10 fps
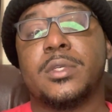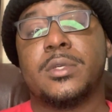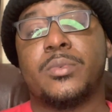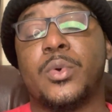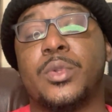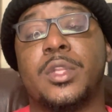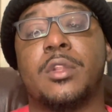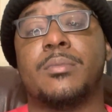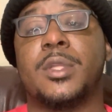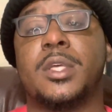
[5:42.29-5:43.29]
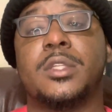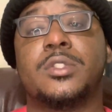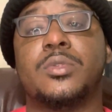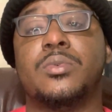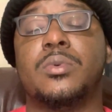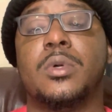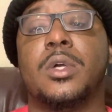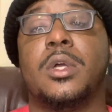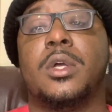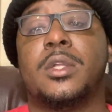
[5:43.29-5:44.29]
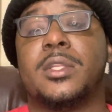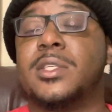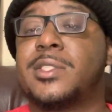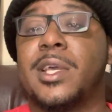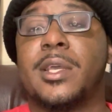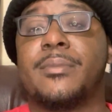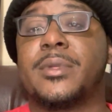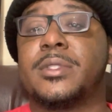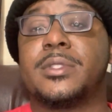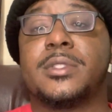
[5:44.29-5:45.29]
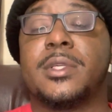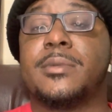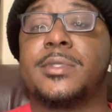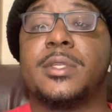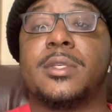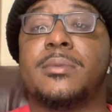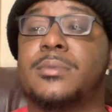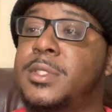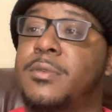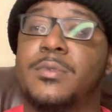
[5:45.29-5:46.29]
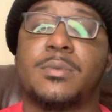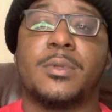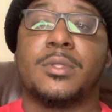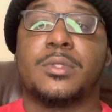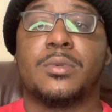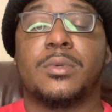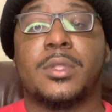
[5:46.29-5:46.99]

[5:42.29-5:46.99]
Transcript: We only need him to hit two this game against the same team, self-explanatory.